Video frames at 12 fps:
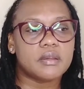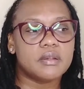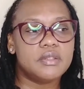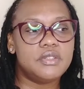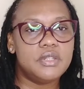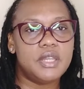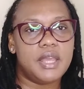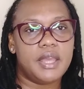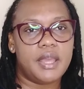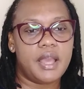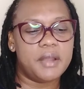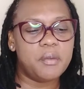
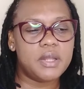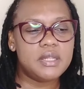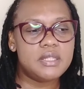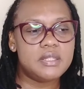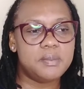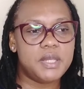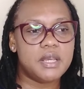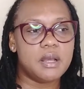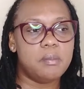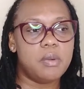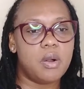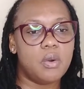today, I want to speak
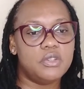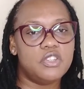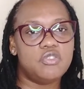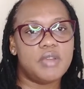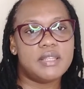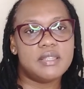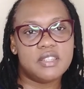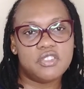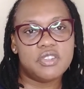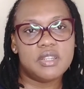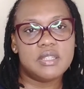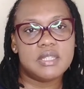about the
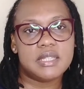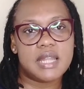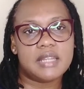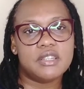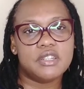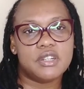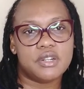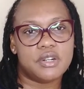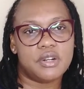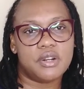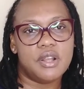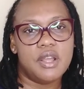transitions that
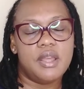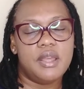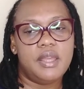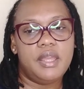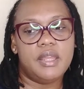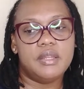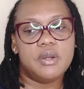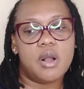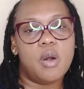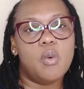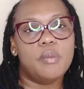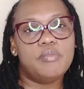occur in
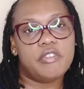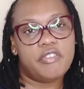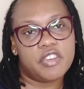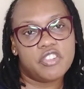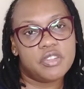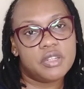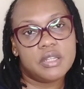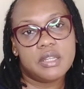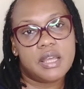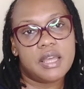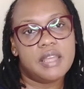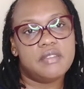our professional
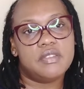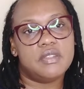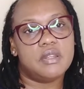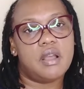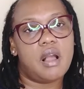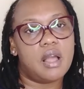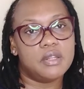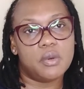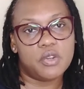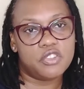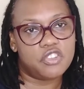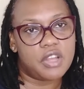lives, on
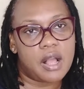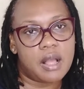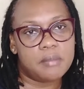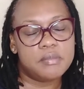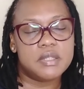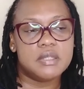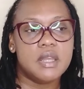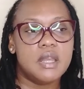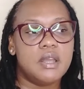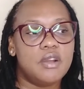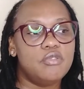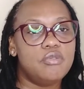our jobs.
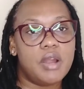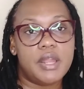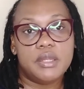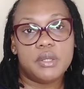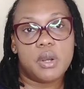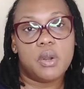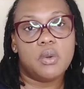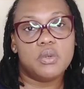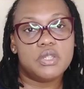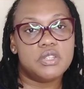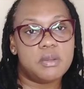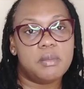Right now,
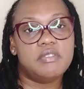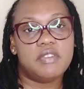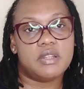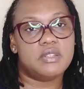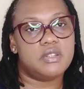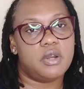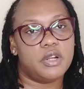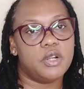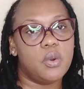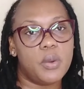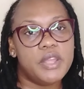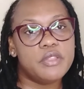some of us are
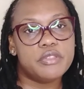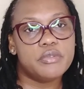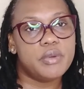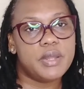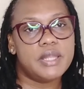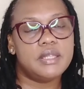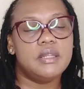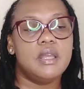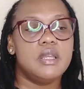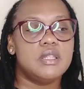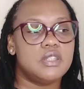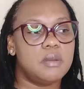going through it.
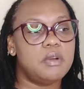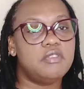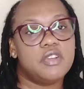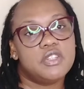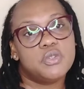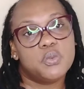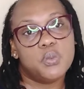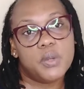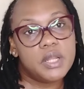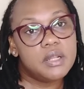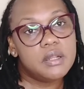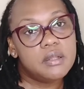Some of us
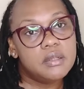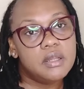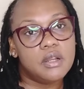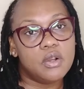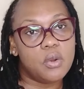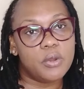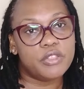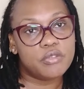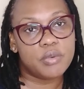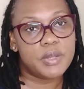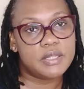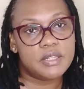will go
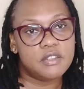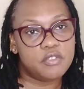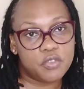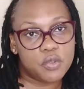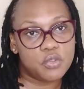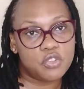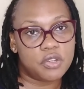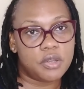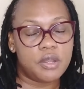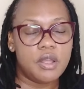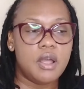through it in the future